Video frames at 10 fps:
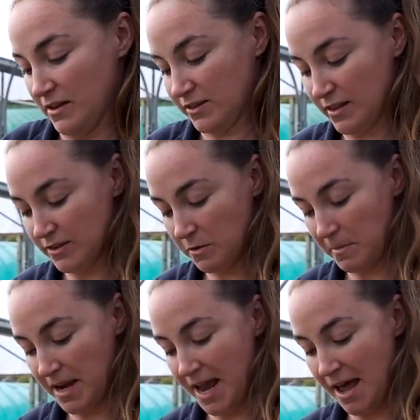So there's not
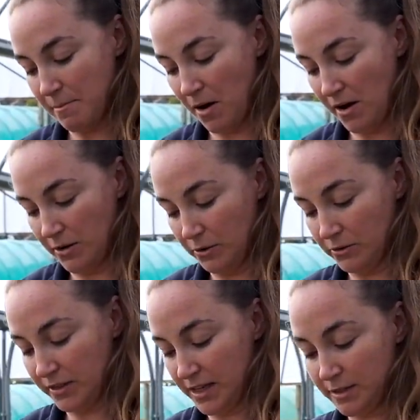many air
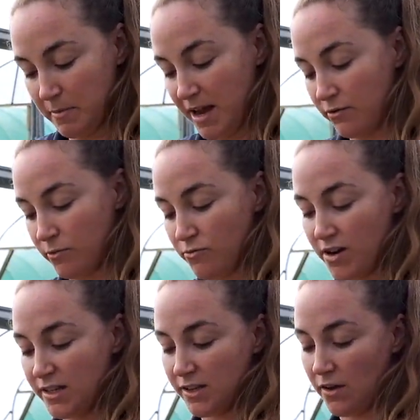miles. It's made from
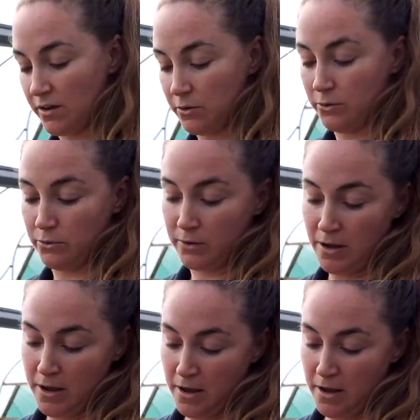recycled